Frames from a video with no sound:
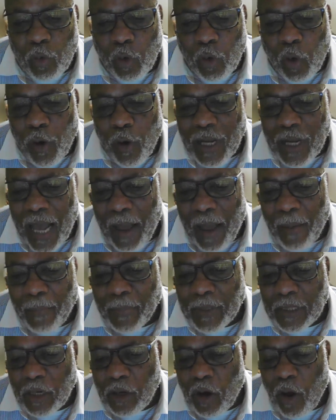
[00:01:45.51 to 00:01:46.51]
Lower
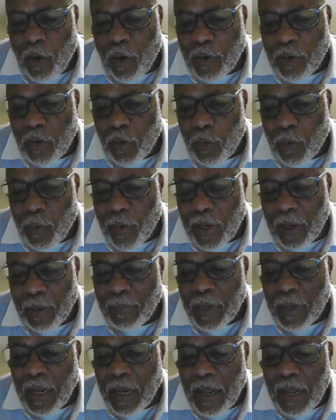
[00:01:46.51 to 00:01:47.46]
Commons, and Auditorium.